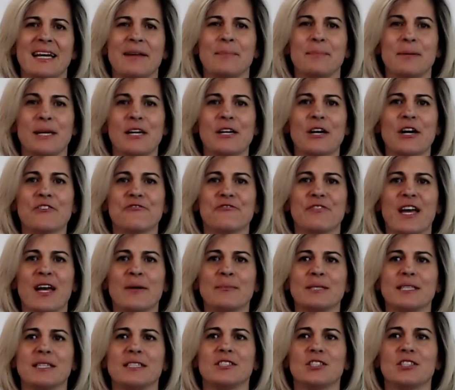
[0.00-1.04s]
Beat Our
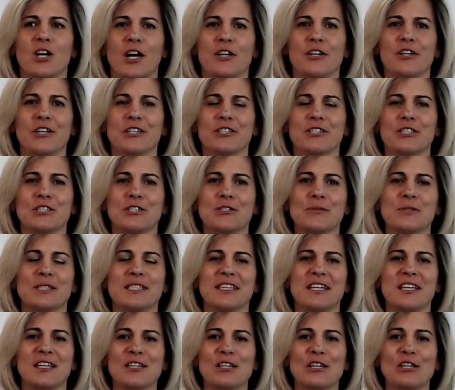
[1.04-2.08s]
Family, Tania
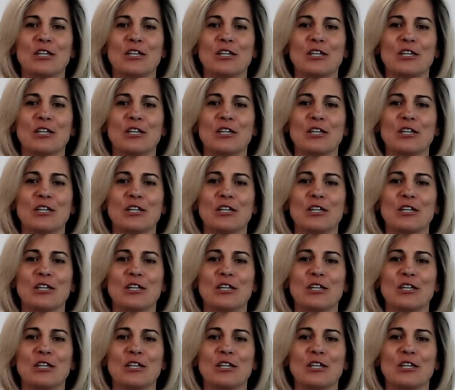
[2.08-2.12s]
Artinozzi here,